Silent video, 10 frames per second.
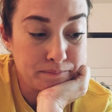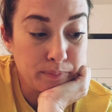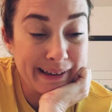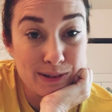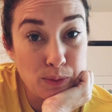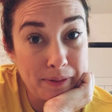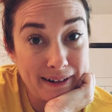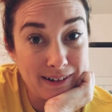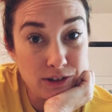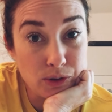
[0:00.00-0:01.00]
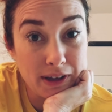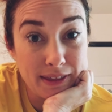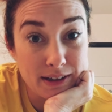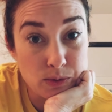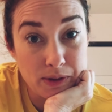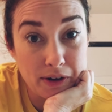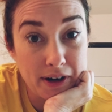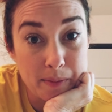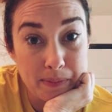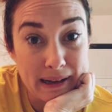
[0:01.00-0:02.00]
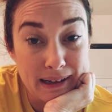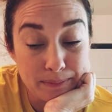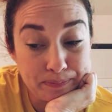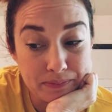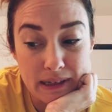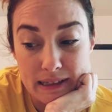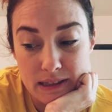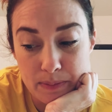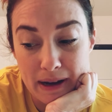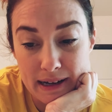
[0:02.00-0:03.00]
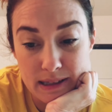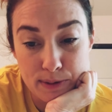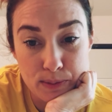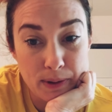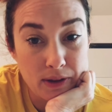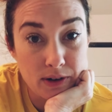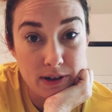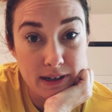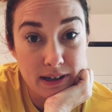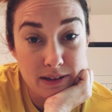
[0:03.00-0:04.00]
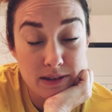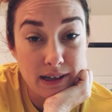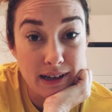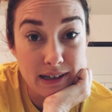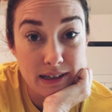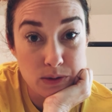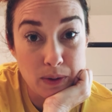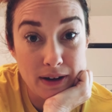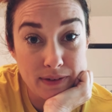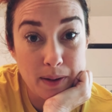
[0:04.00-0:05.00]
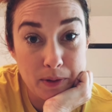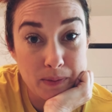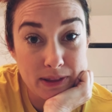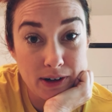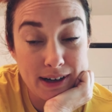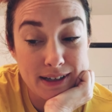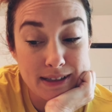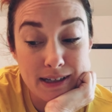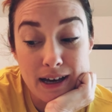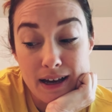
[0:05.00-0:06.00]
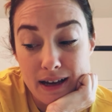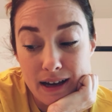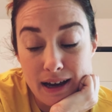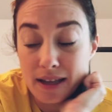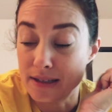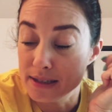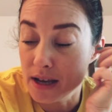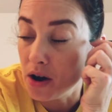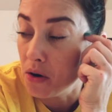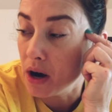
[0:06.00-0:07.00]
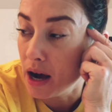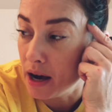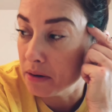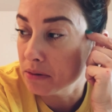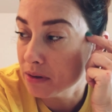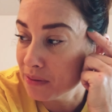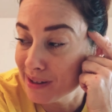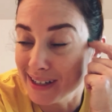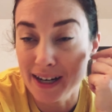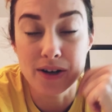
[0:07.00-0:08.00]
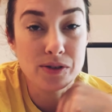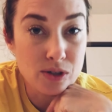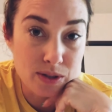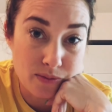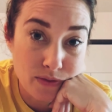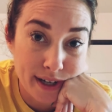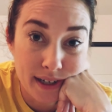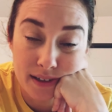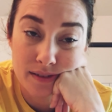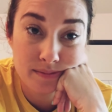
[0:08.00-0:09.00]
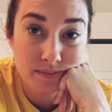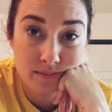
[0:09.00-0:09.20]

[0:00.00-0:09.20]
because we plan on doing things with our company, it's my husband's brother and his, and his wife coming with their kids. And so uh, we're gonna go do some fun